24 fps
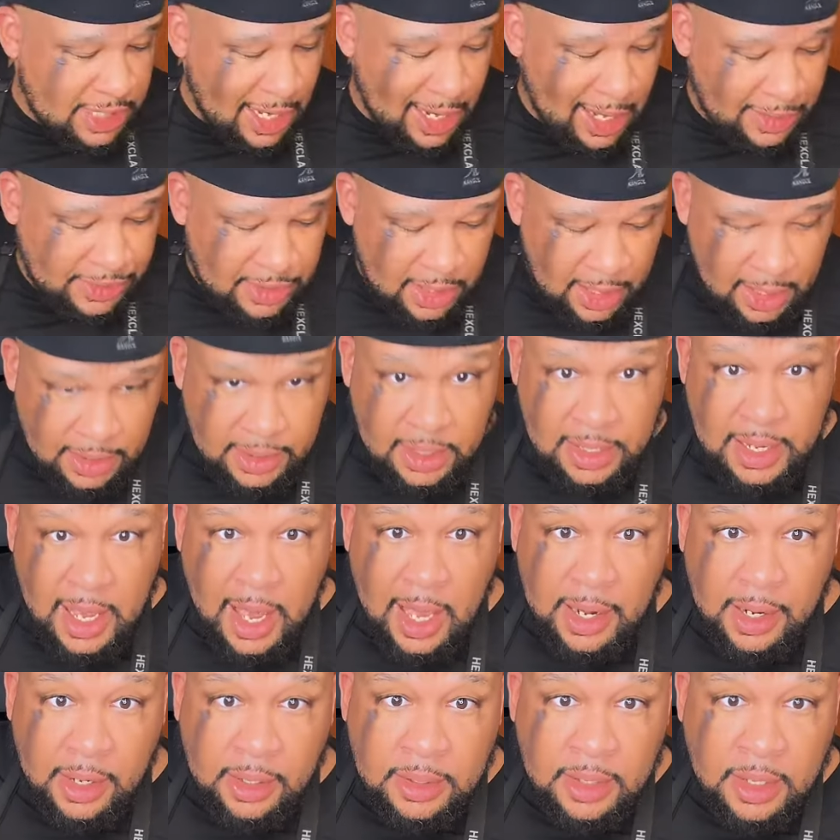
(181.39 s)
Shout out to
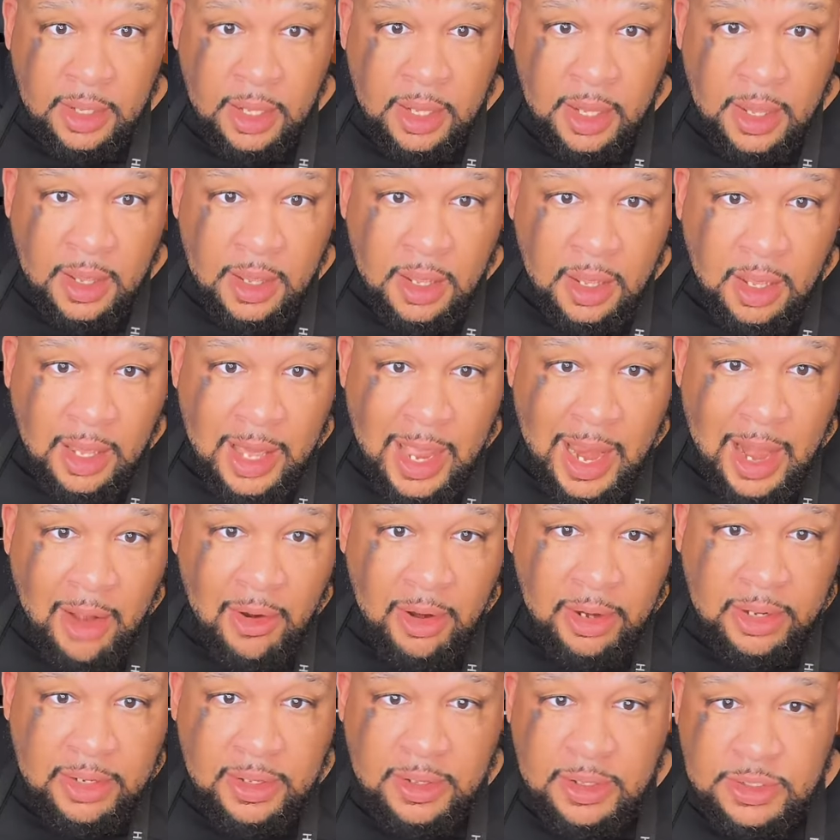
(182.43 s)
Indiana.
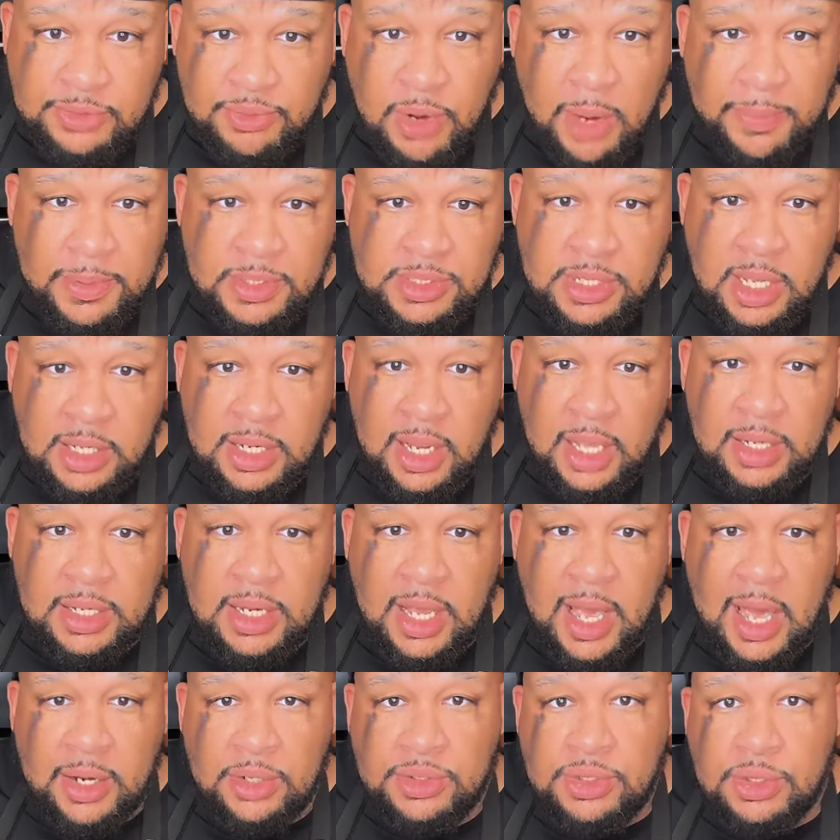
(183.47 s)
Eric is representing
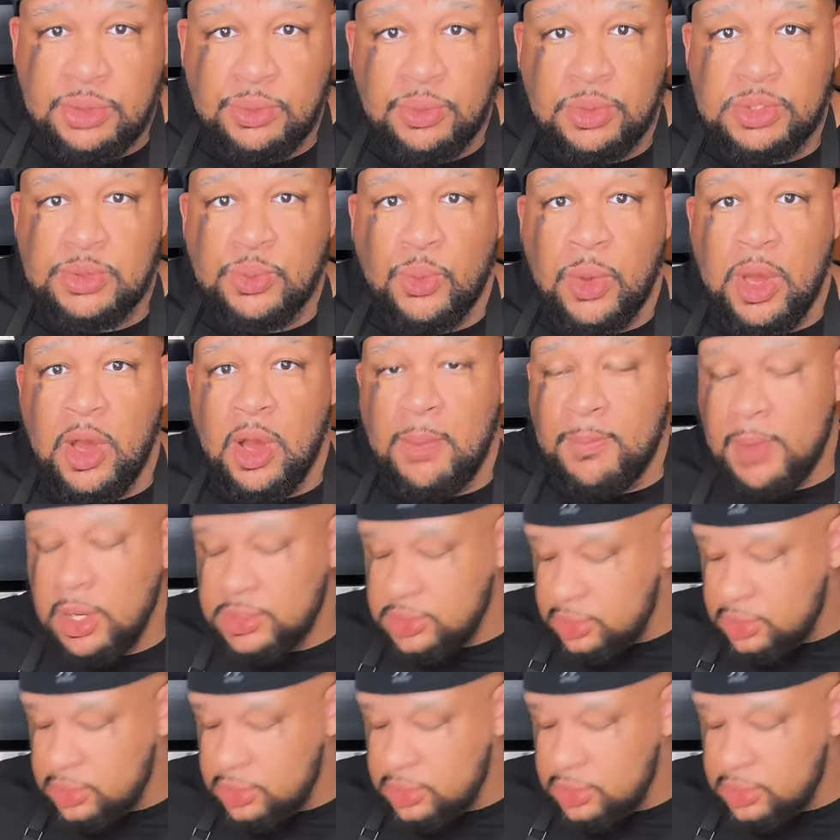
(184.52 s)
Indiana too as well.